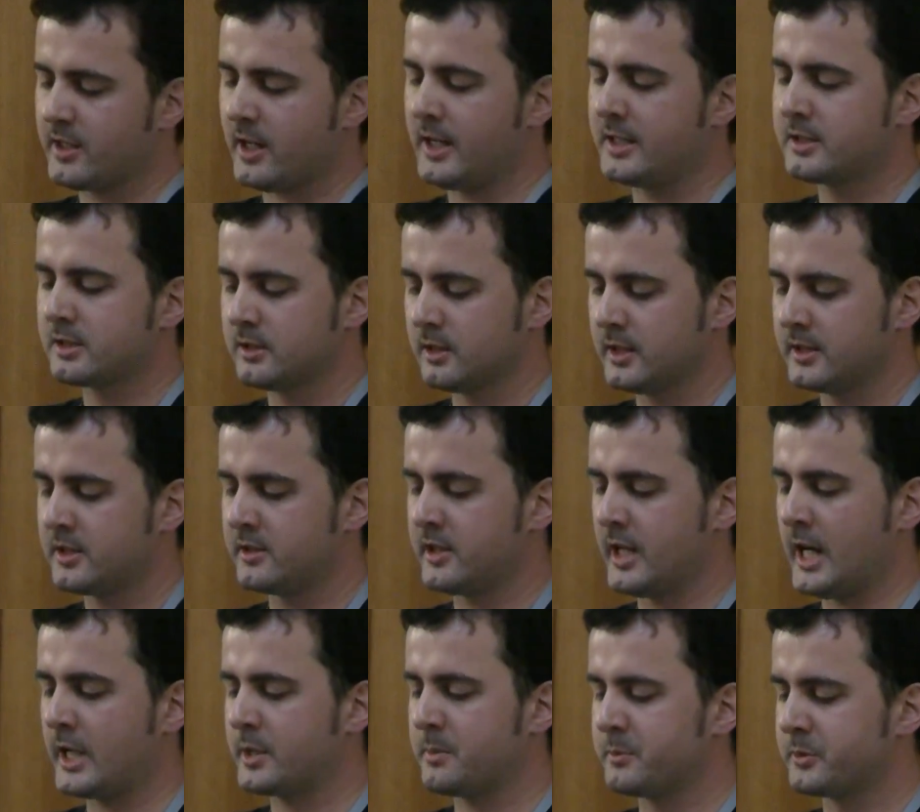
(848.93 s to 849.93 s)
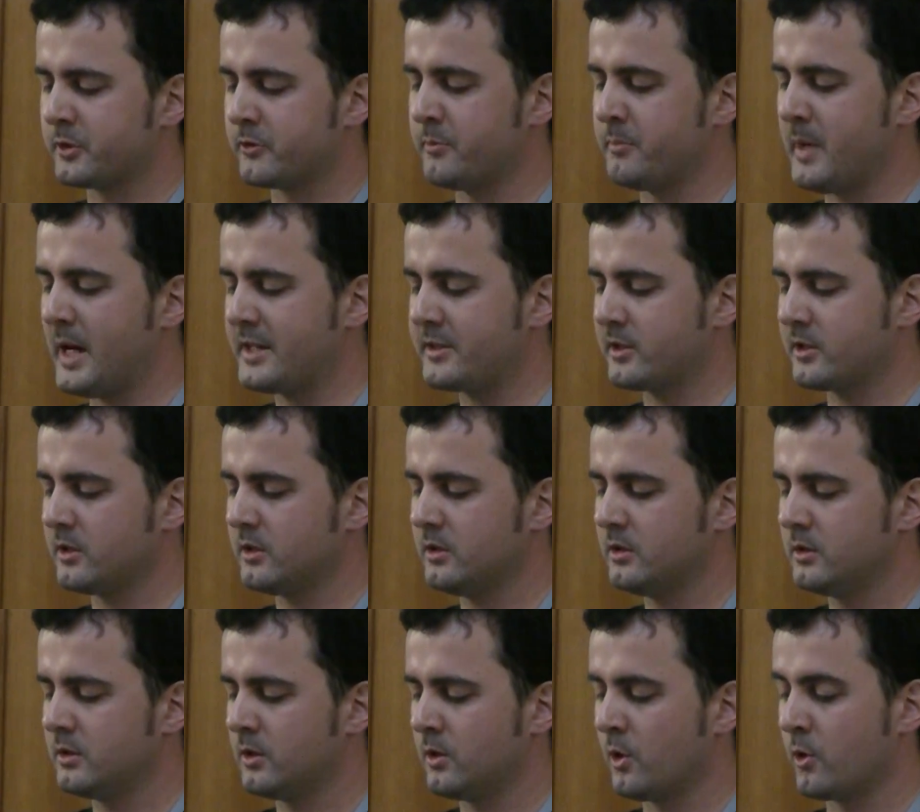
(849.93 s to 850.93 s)
isolated atoms of
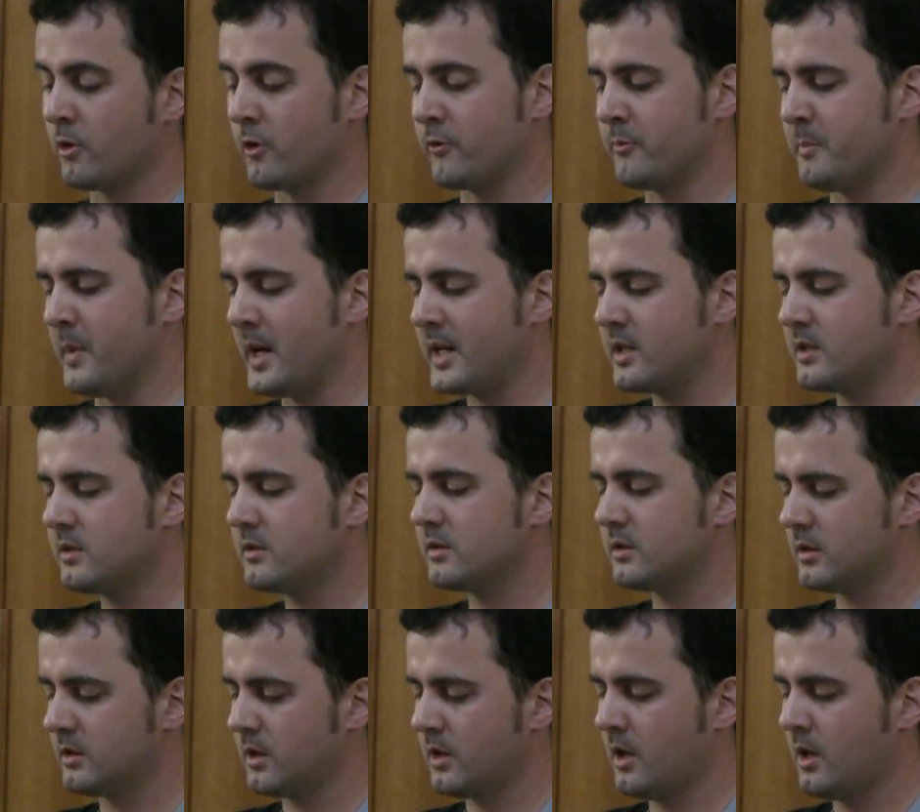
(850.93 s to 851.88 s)
matter, or of mind,